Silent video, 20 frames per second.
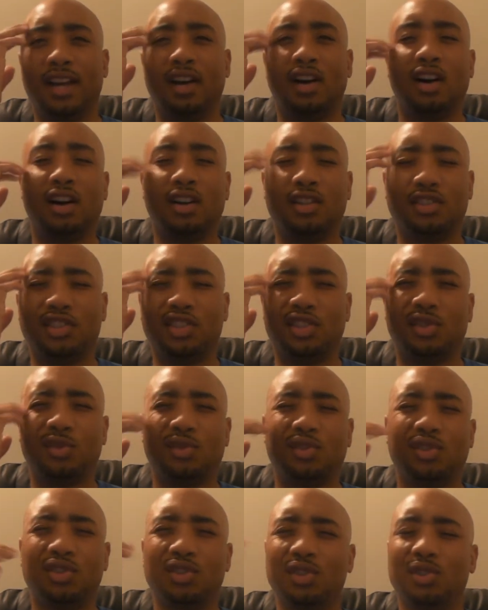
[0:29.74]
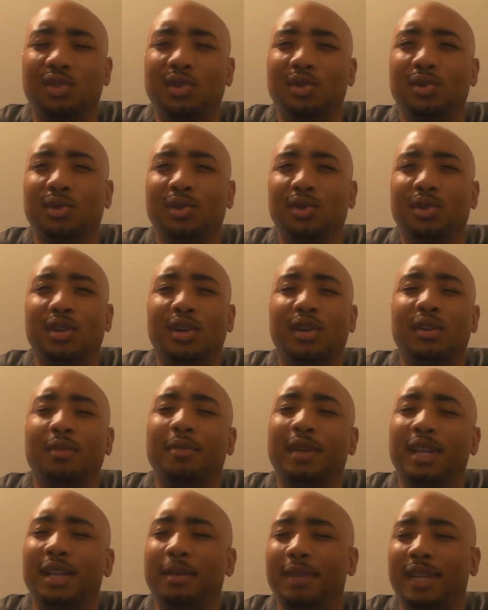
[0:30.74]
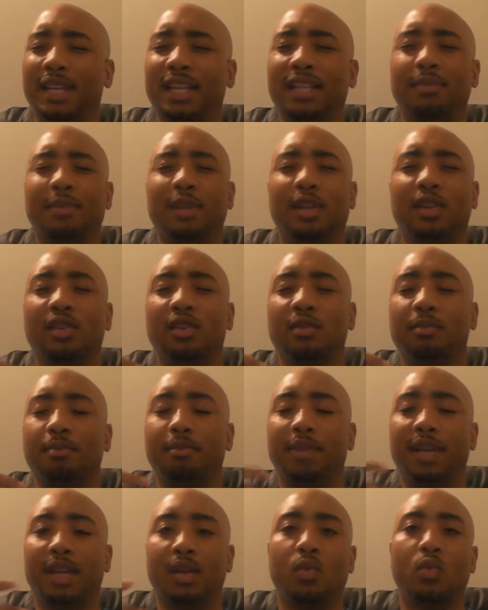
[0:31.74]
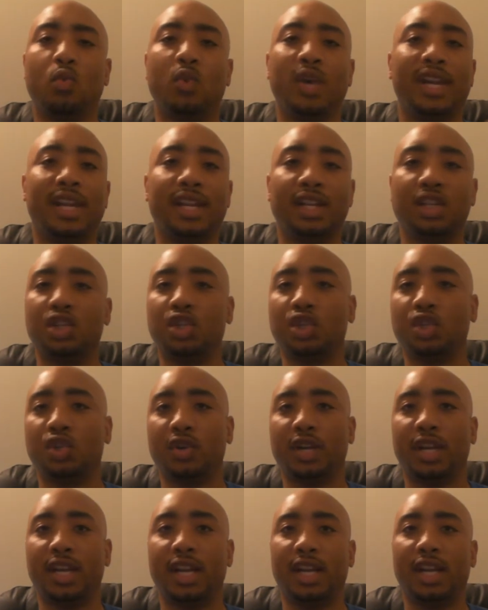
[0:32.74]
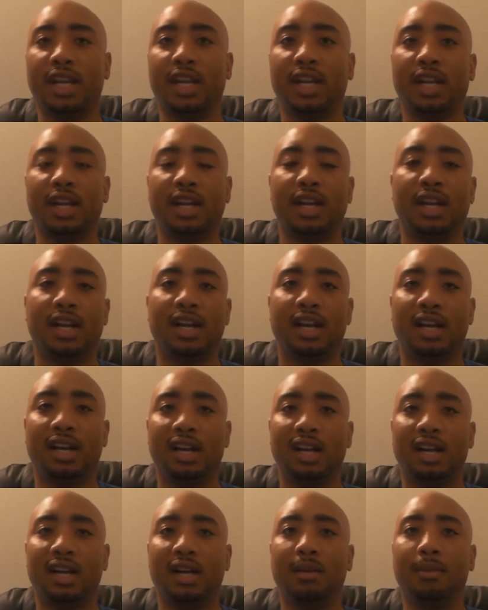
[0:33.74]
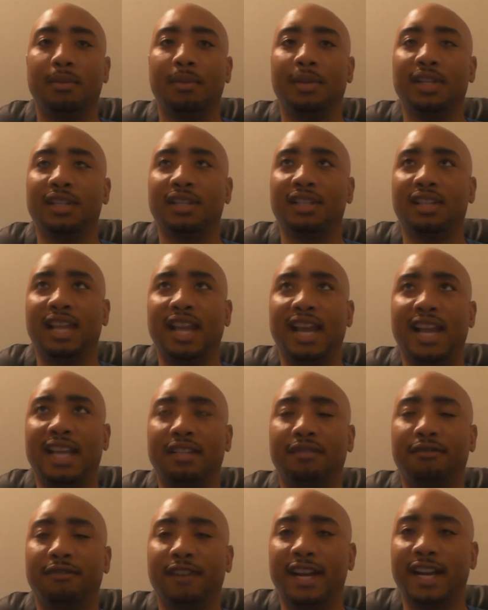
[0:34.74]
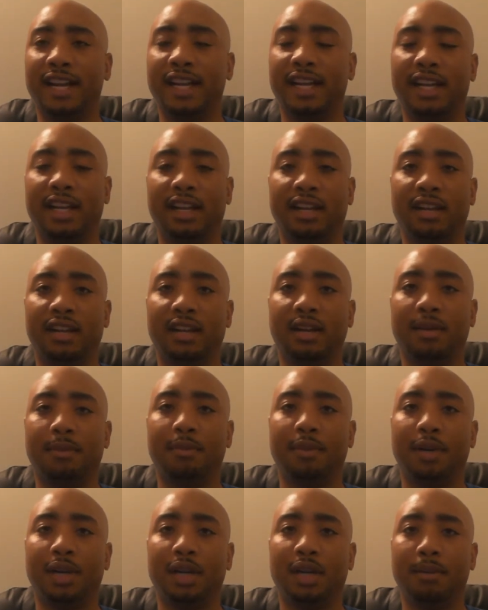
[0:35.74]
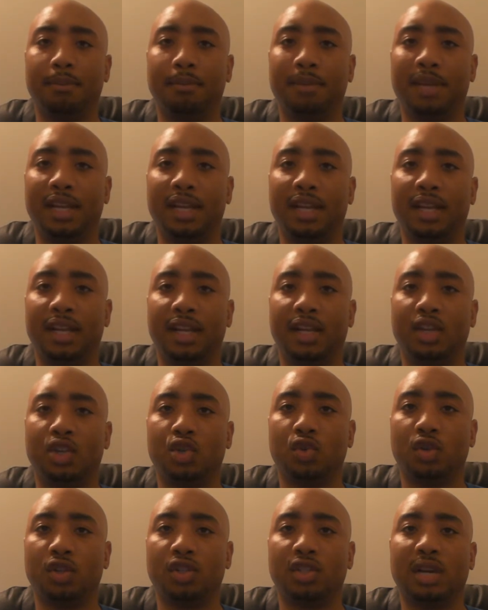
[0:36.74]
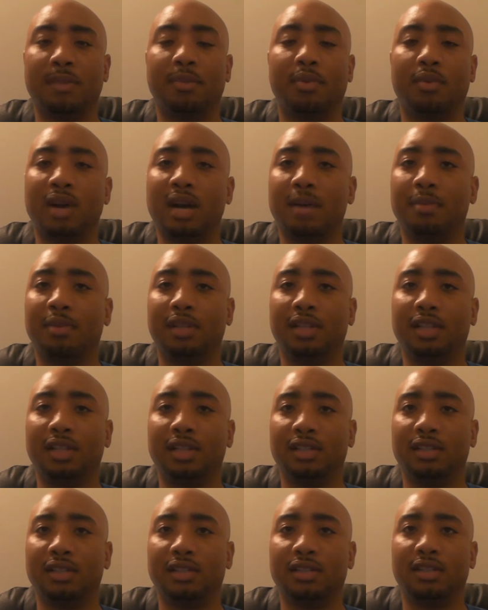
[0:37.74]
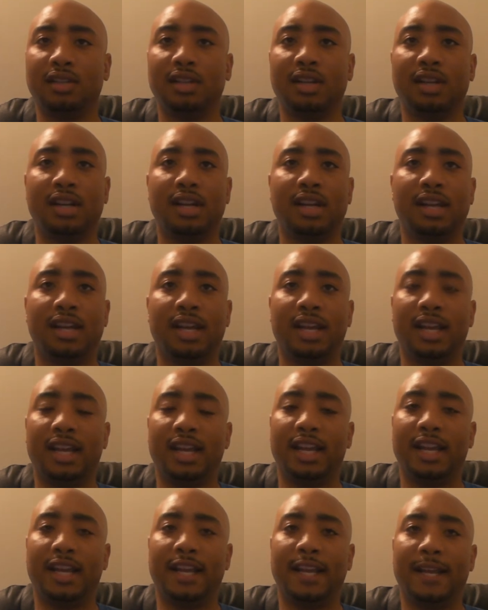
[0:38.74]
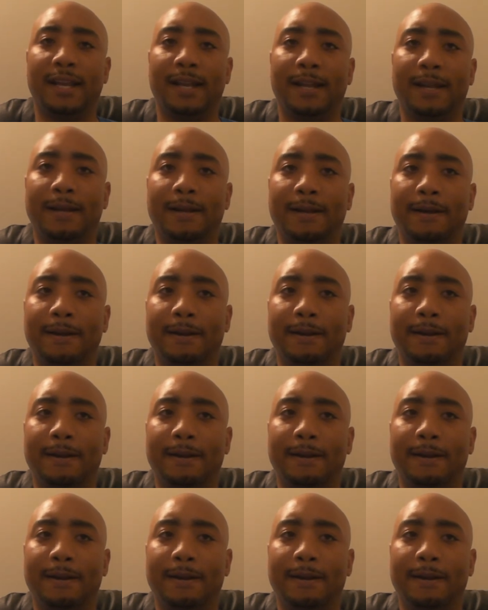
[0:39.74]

Also, too, you know, but he's been on a big winning streak. His last fight, he ended up beating George Stoparopoulos, and